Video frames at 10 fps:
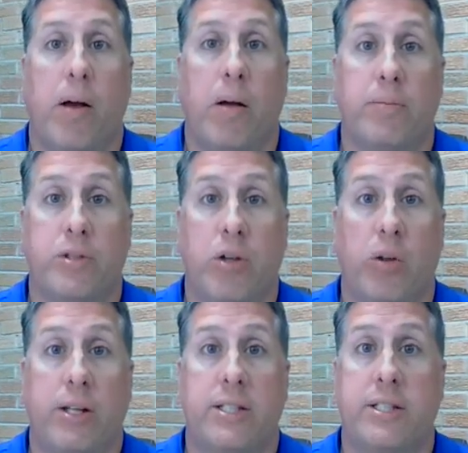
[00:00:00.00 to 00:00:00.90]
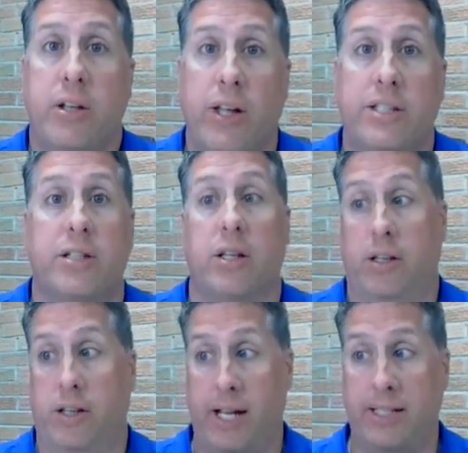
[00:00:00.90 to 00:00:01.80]
um, so that's still that's
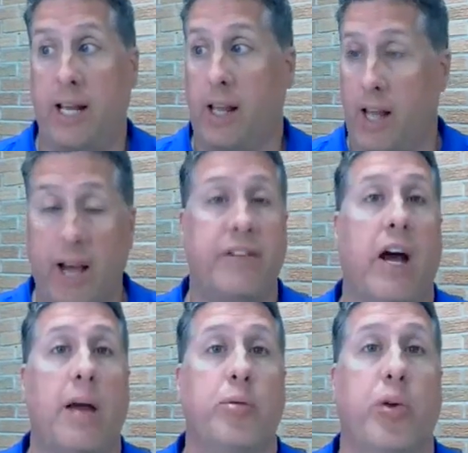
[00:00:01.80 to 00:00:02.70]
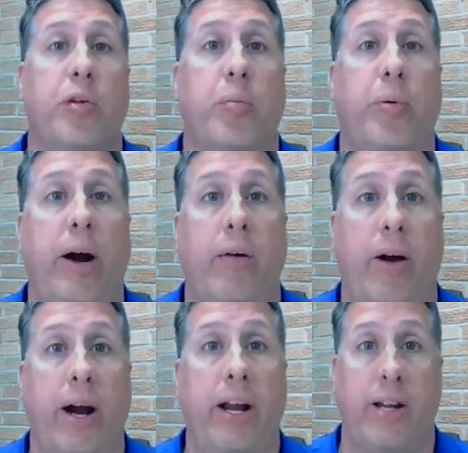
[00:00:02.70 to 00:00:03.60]
that's a lifetime's worth of
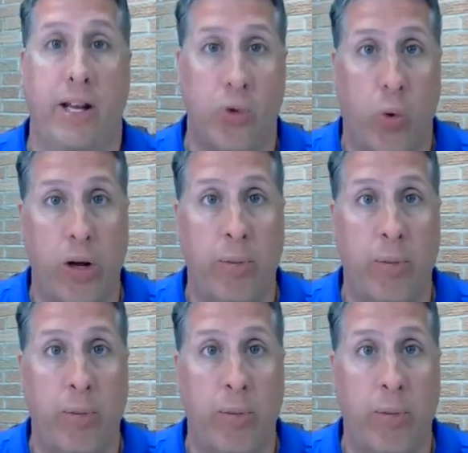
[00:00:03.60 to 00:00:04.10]
prayer, right? at